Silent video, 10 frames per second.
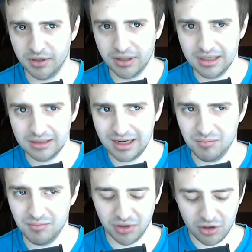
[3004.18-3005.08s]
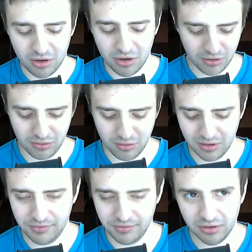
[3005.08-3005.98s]
is a blog
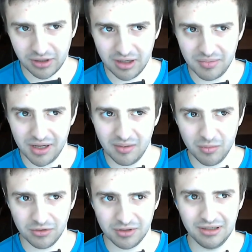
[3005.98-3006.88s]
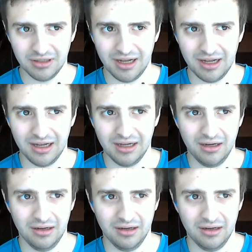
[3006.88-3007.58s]
article if you look up Ember CLI